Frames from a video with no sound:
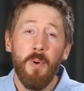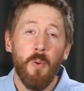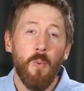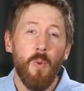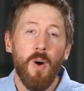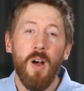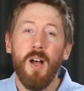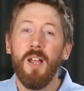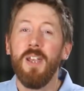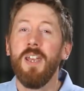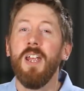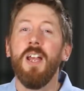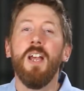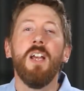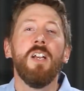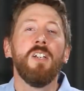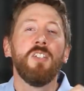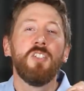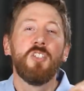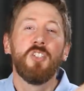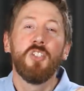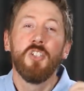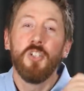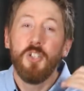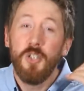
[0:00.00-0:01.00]
one,
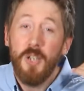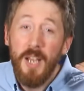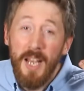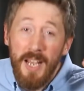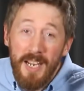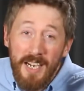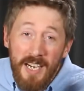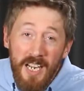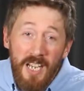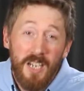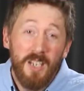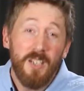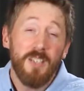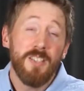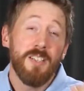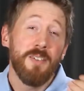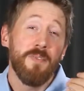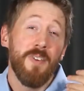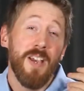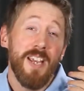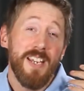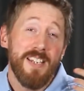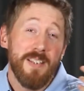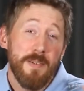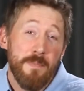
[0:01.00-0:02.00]
to
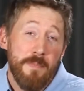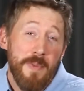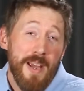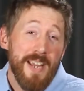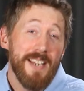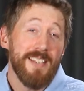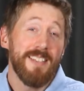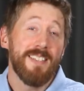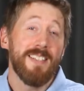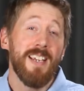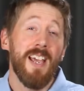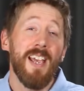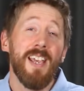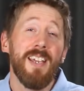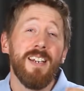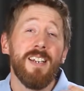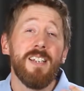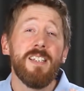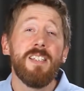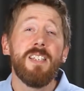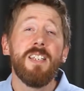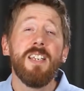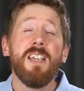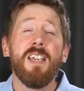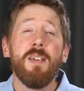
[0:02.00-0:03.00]
cultivate and maintain a
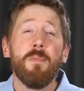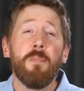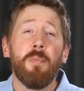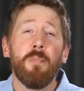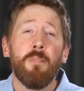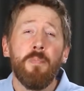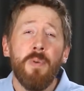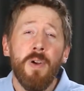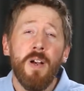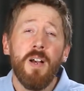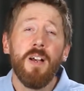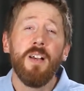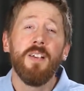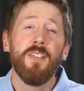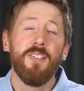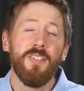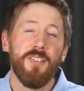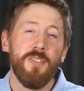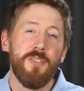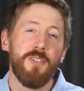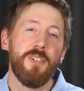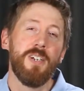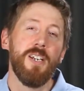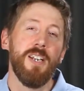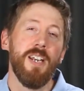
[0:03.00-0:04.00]
deep personal
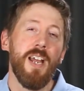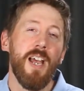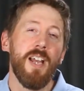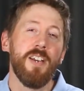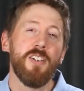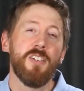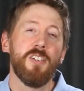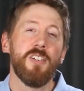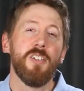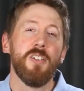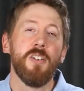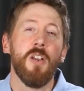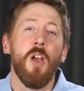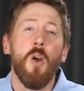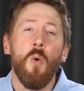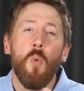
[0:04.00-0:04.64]
connection